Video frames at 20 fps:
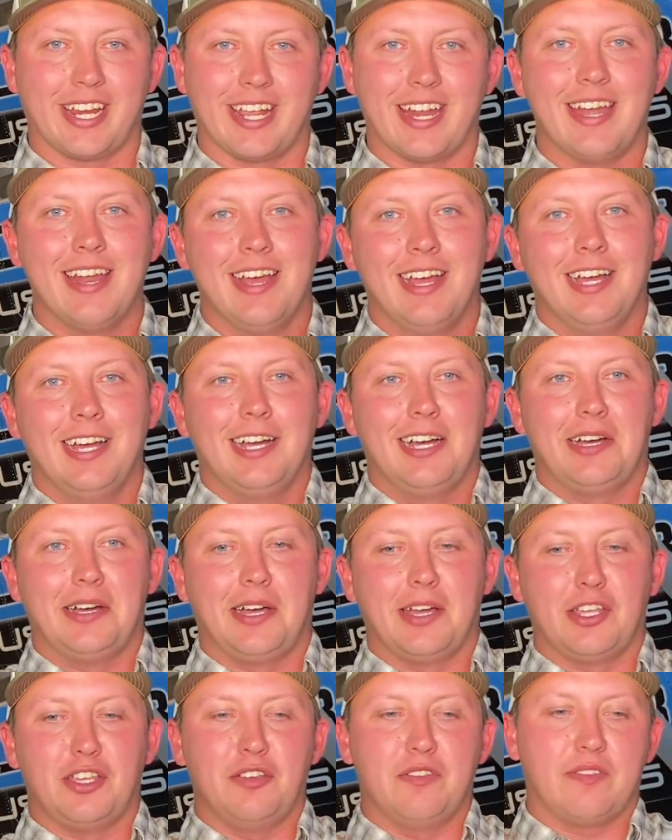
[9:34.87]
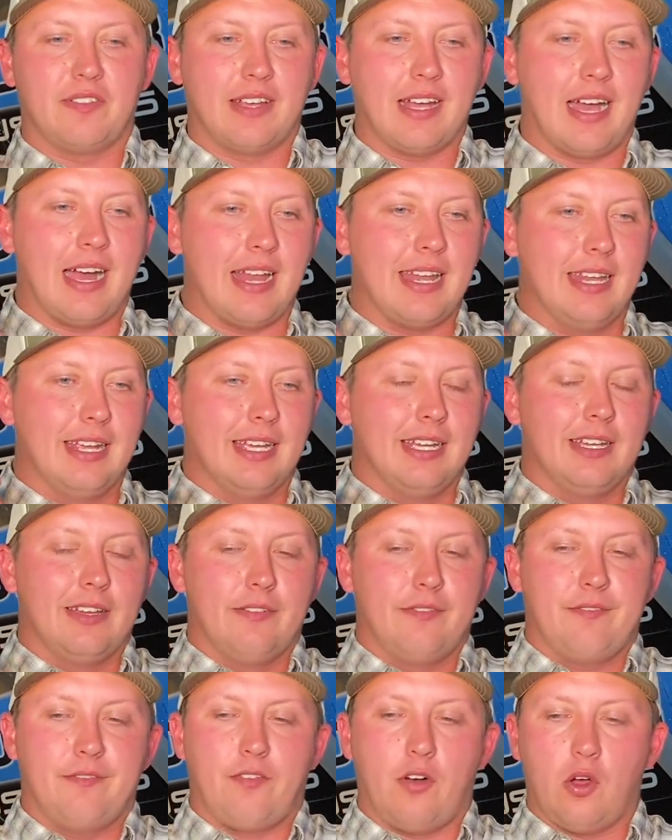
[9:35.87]
it. You've got
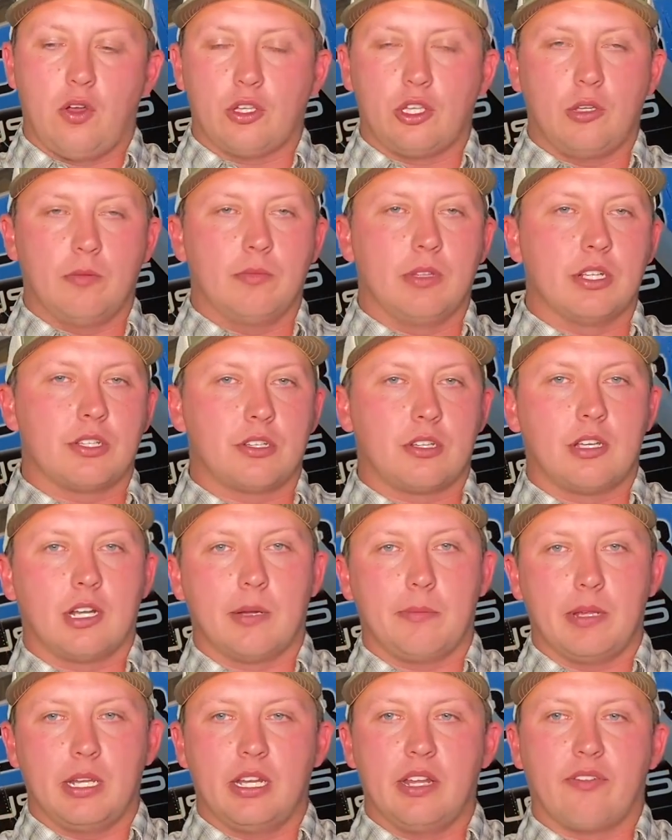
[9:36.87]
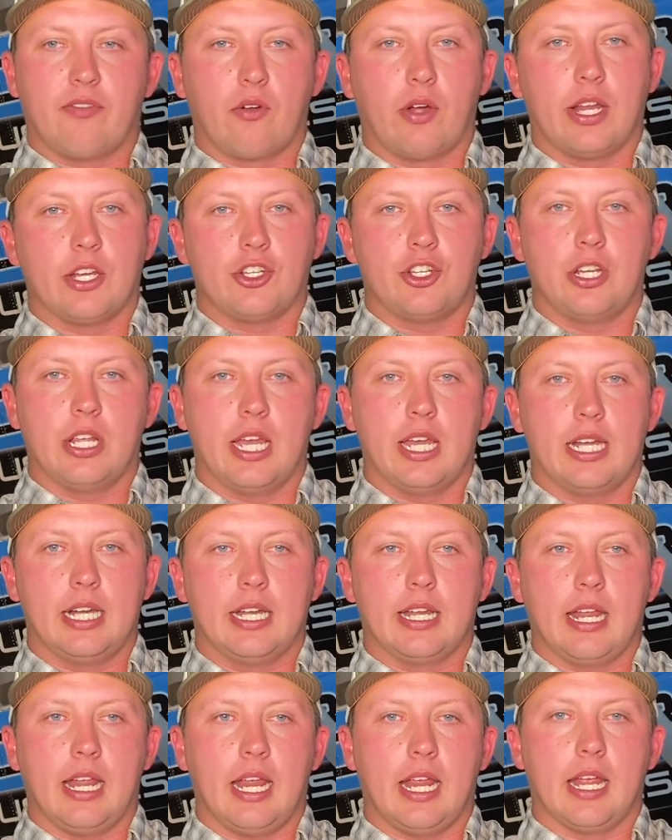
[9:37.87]
volume that's going to be
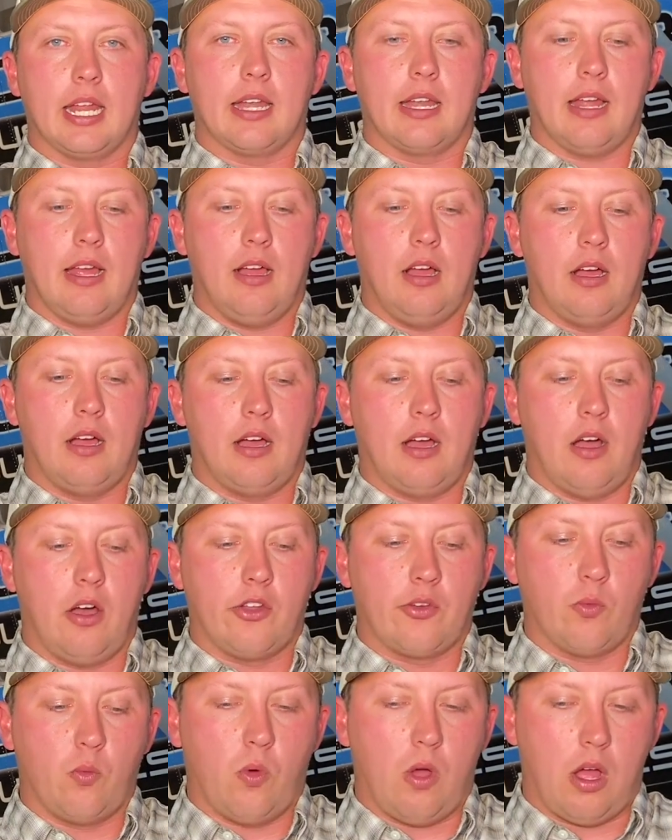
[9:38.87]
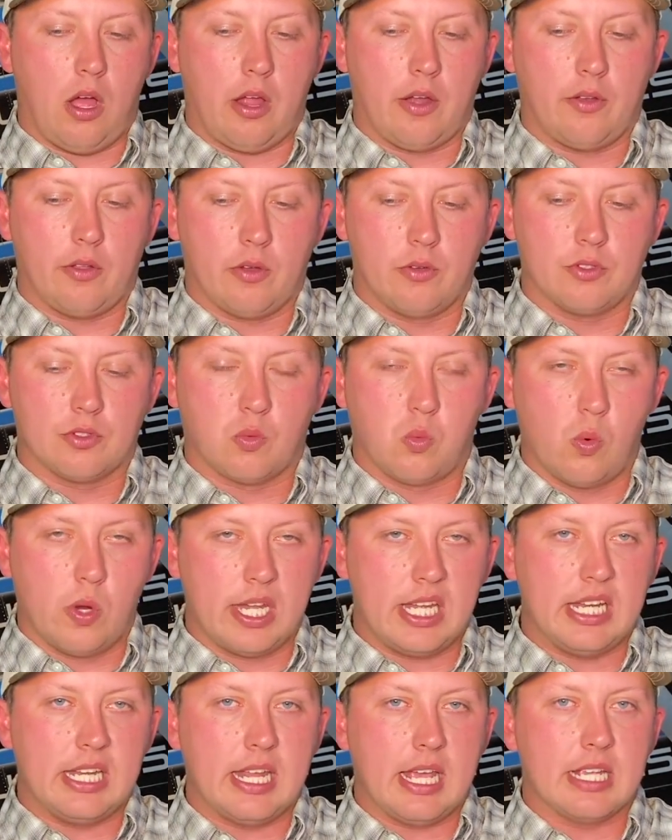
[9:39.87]
differentiated, and on those
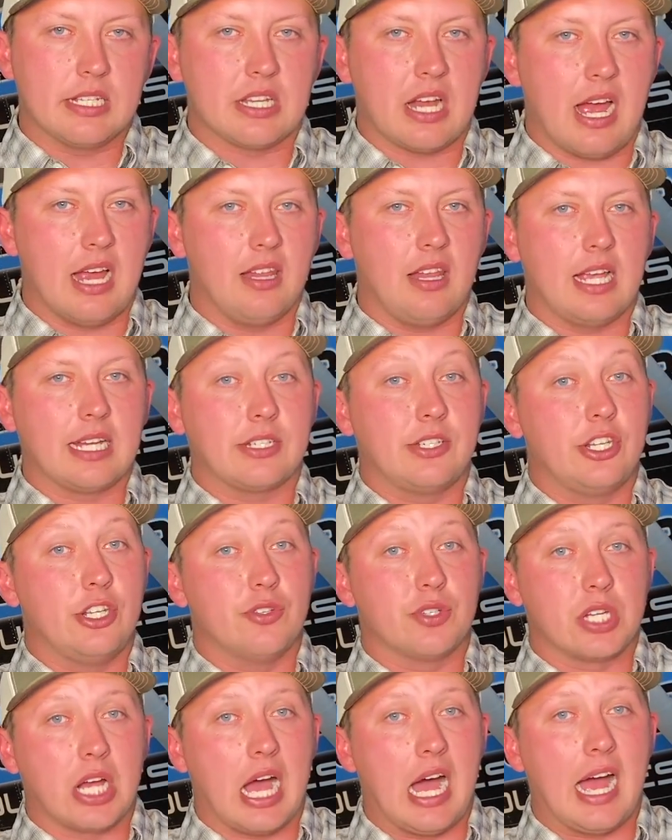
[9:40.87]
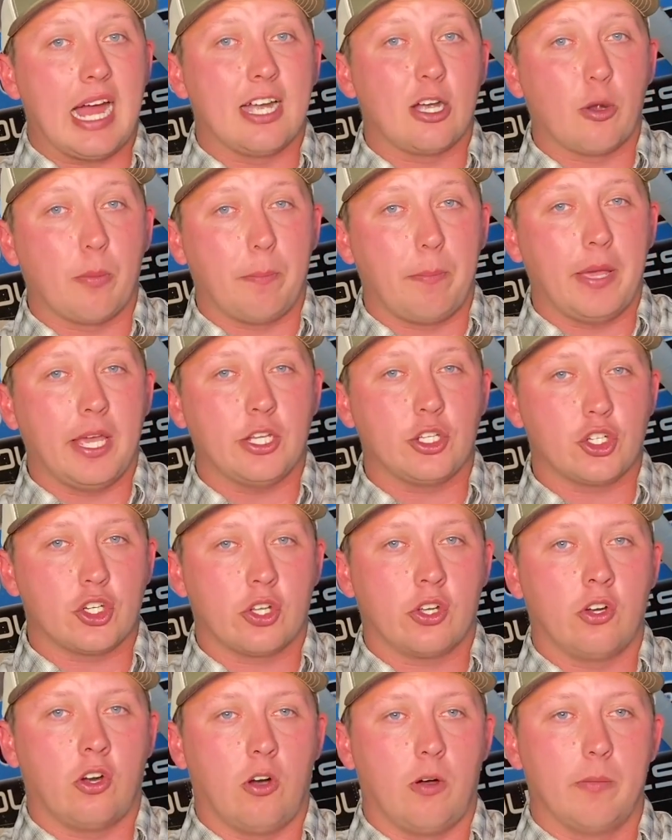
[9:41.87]
windy days, I like to use a higher
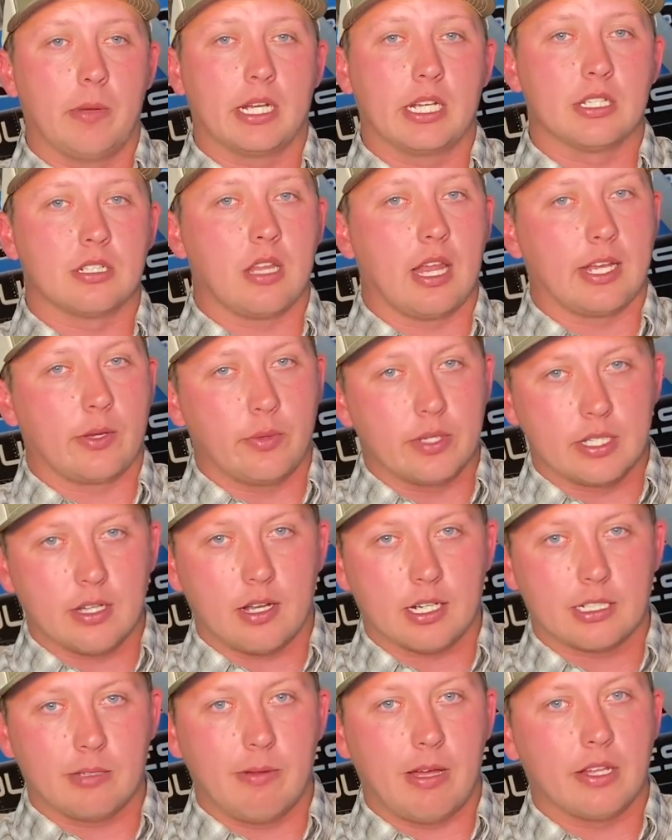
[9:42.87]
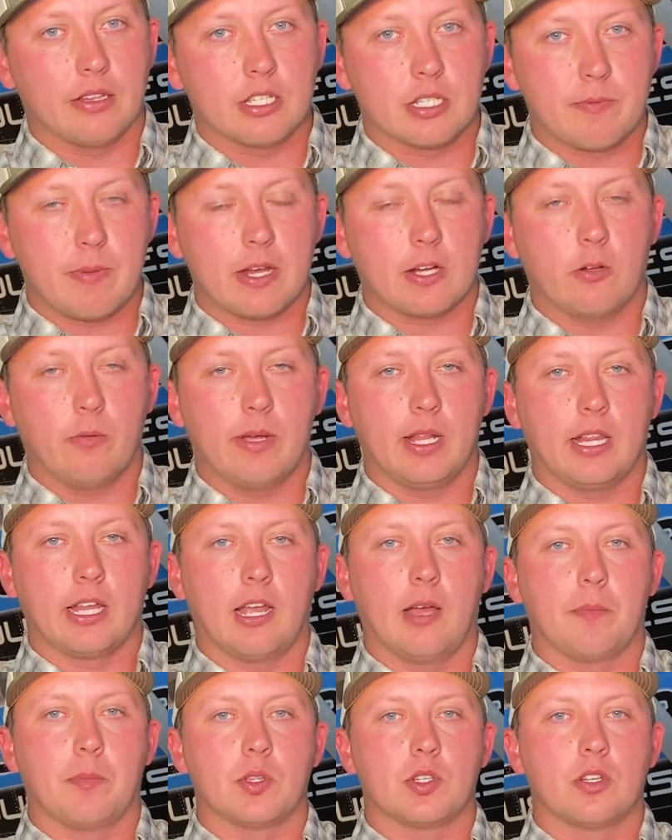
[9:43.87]
pitched call, because like we talked about in the
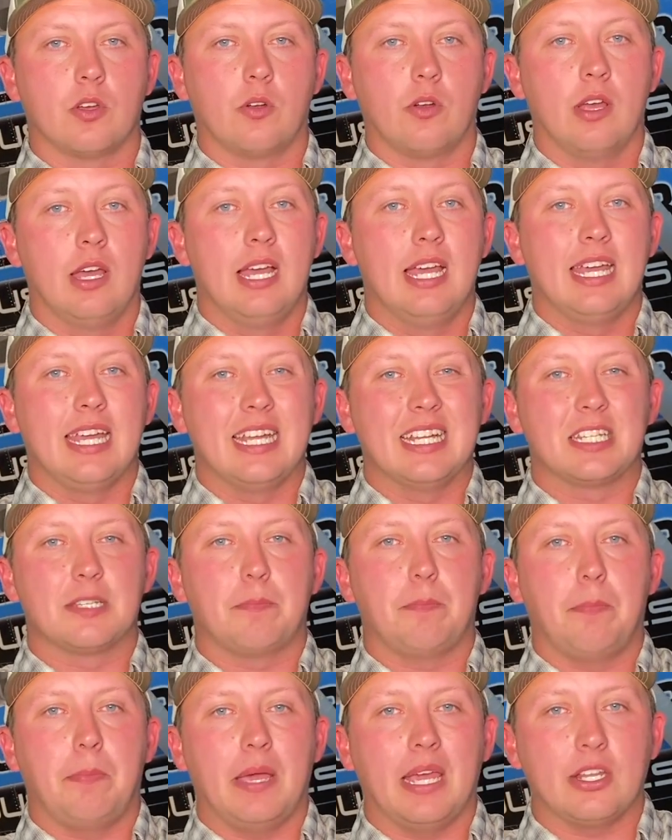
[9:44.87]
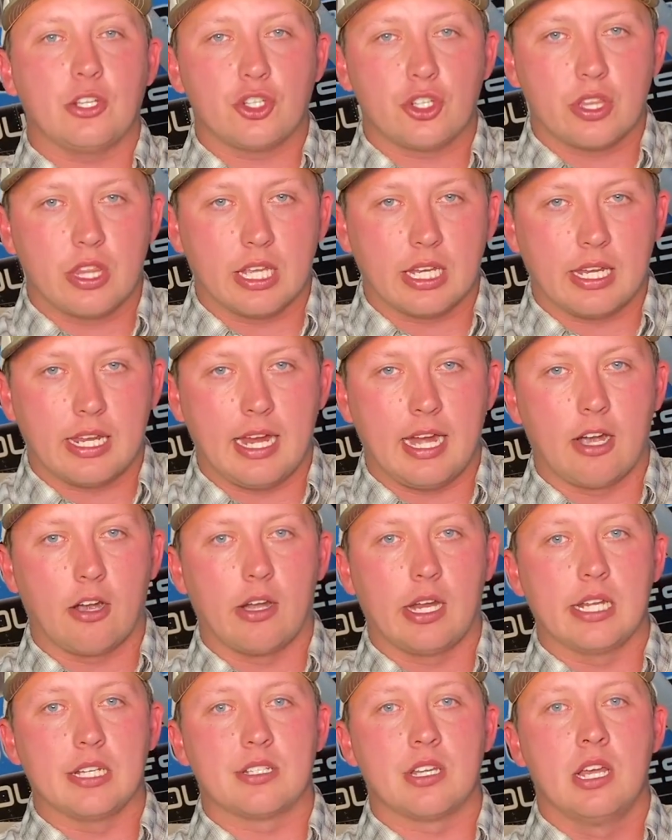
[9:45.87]
Specklebelly episode, it's pitch that
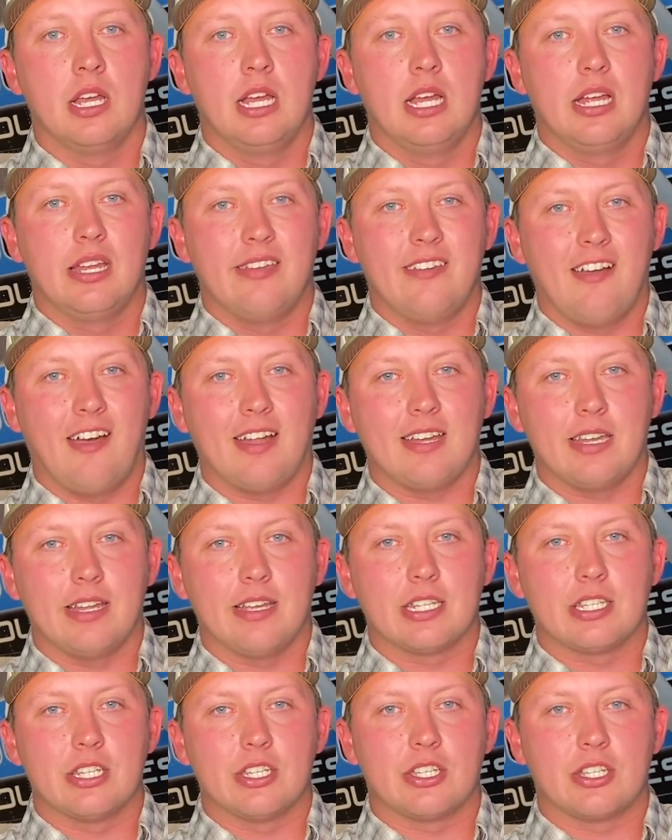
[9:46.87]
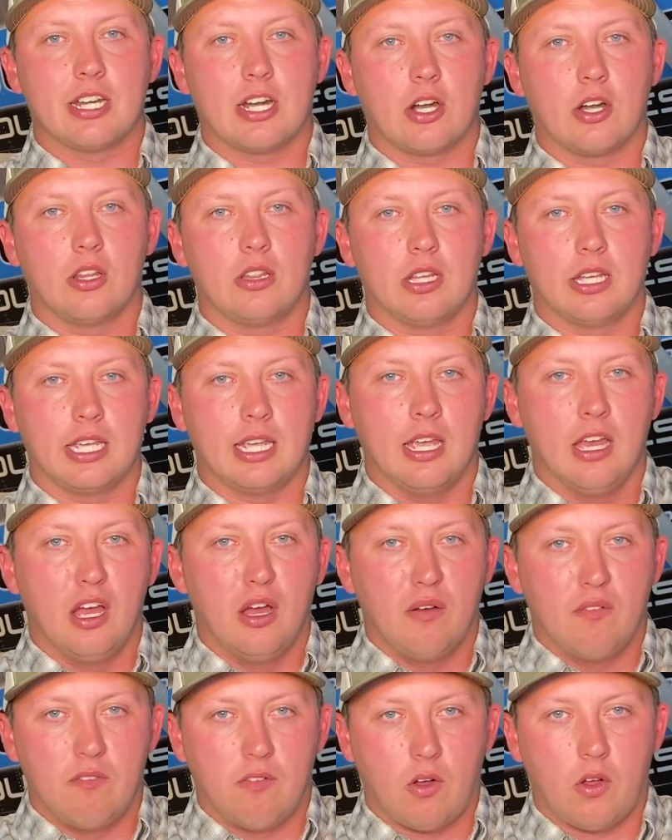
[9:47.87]
carries, not necessarily
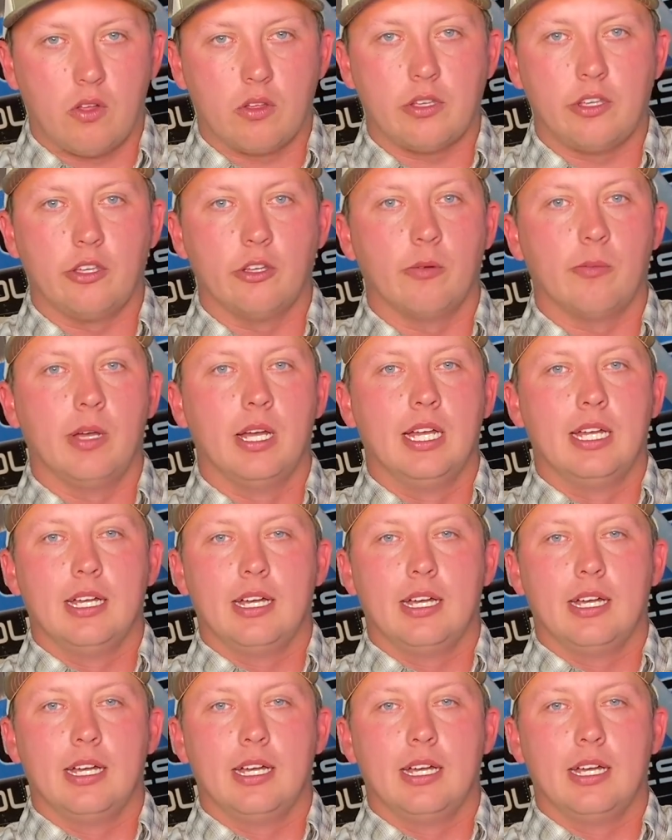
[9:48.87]
volume.